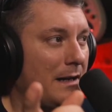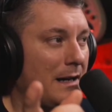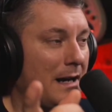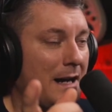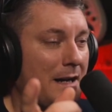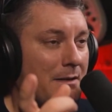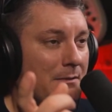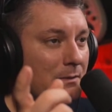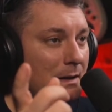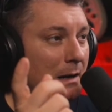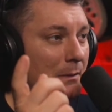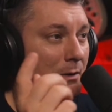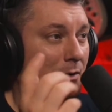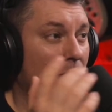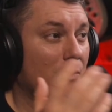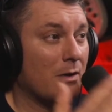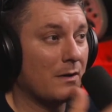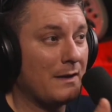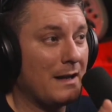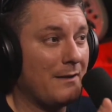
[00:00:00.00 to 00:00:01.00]
I
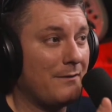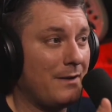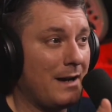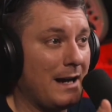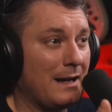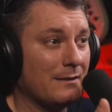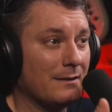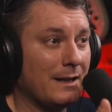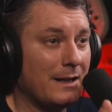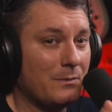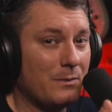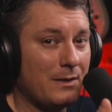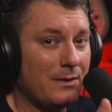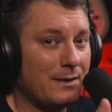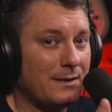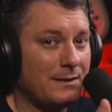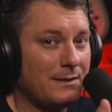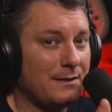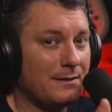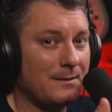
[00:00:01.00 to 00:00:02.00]
recorded that violin with
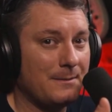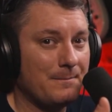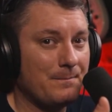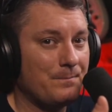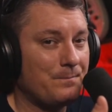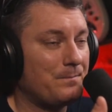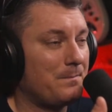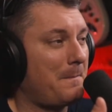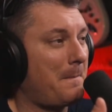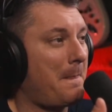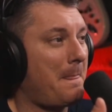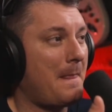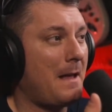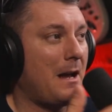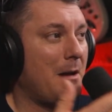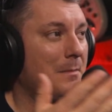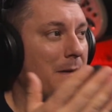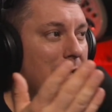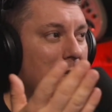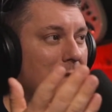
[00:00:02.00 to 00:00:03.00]
it. I
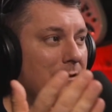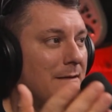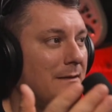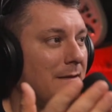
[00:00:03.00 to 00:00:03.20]
mean,